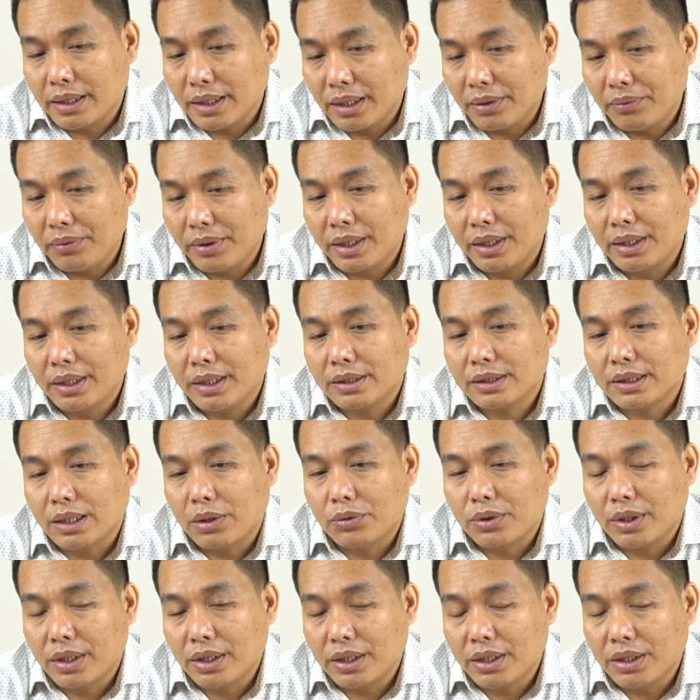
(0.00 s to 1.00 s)
living in the
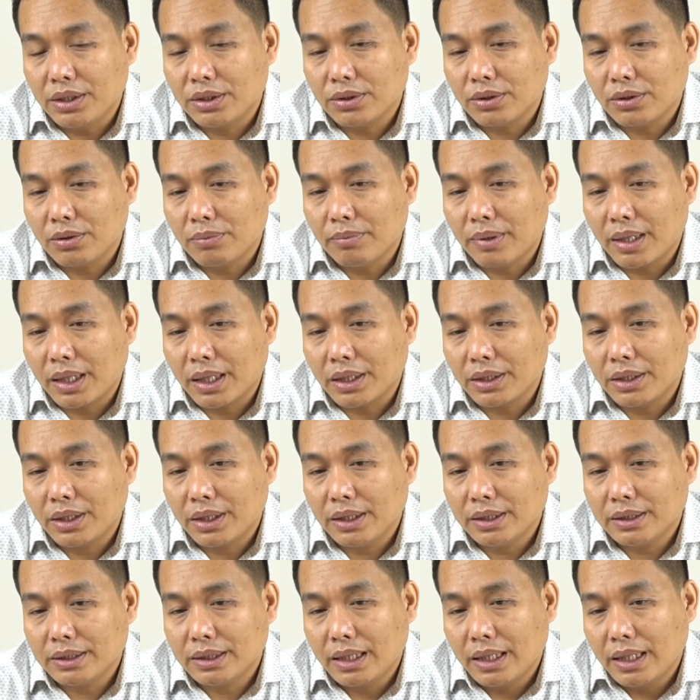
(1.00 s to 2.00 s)
southern region of
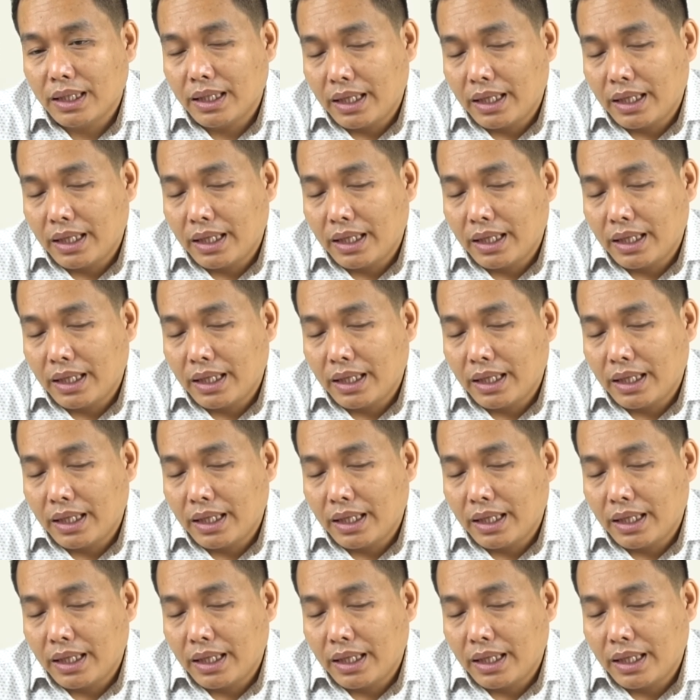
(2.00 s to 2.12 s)
Bangladesh.